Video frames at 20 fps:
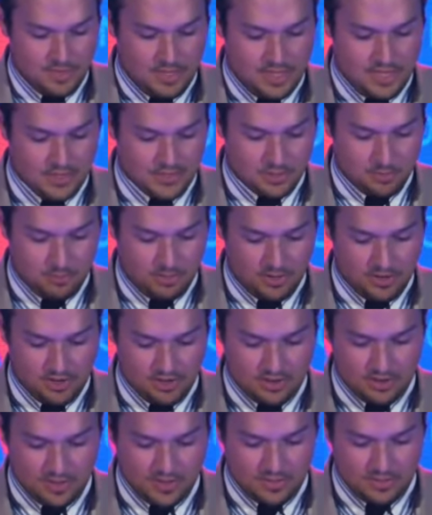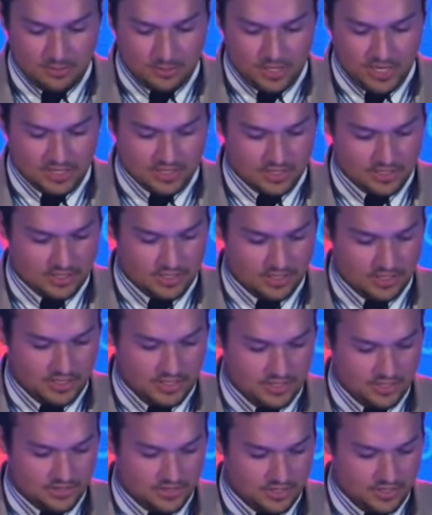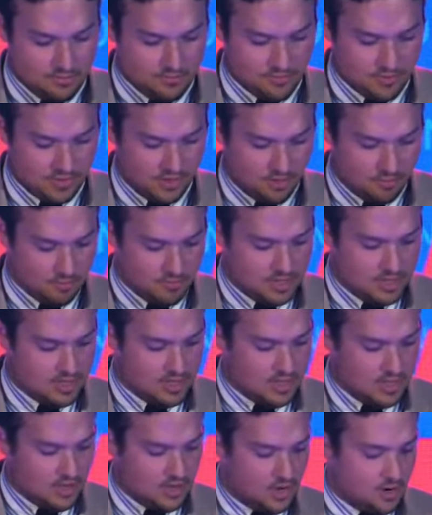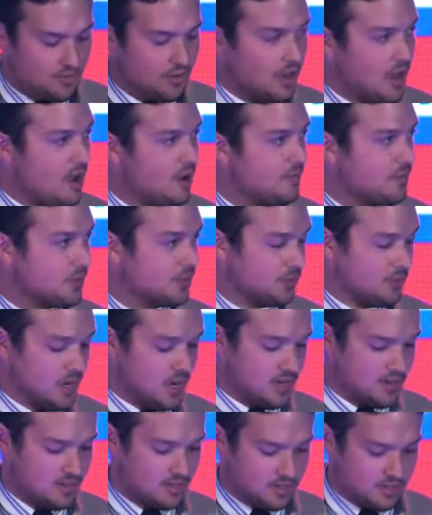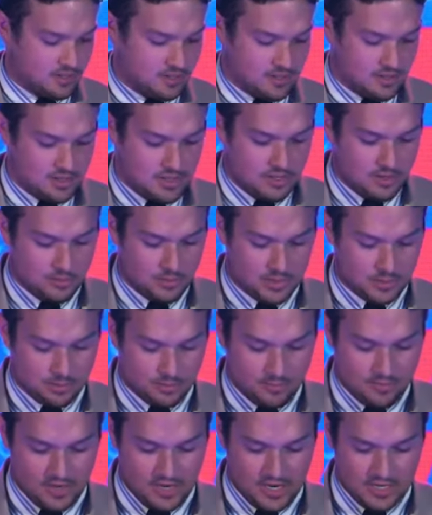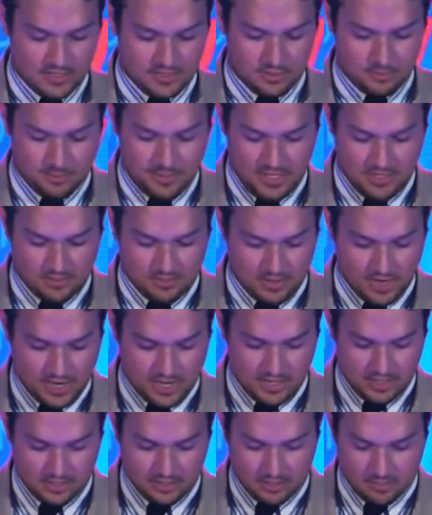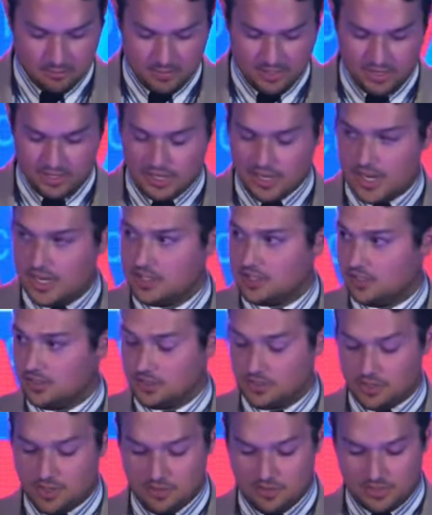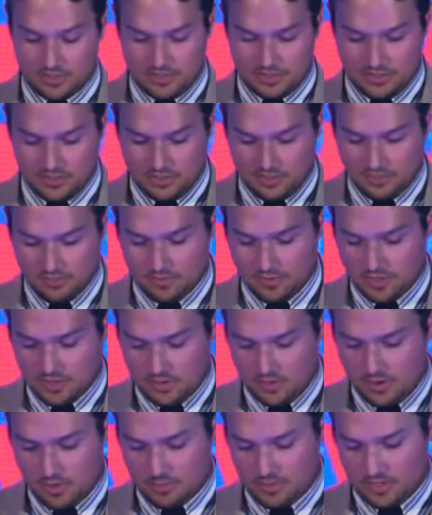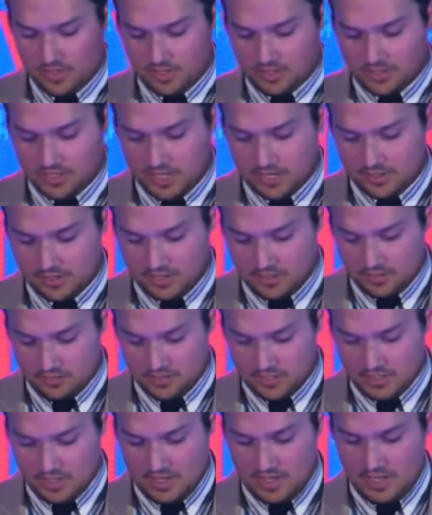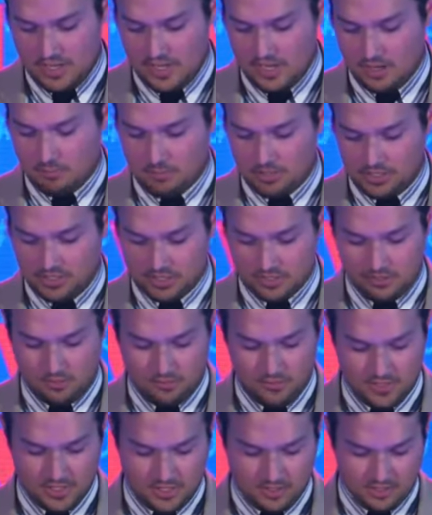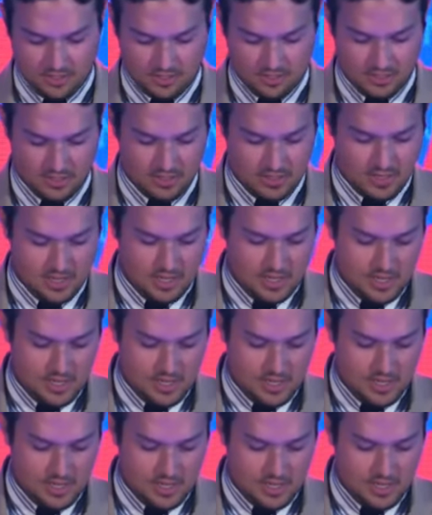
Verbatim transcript: He is a partner in the Washington, D.C. firm Oval Office Writers, which provides speech writing and communication services for corporate executives and political figures.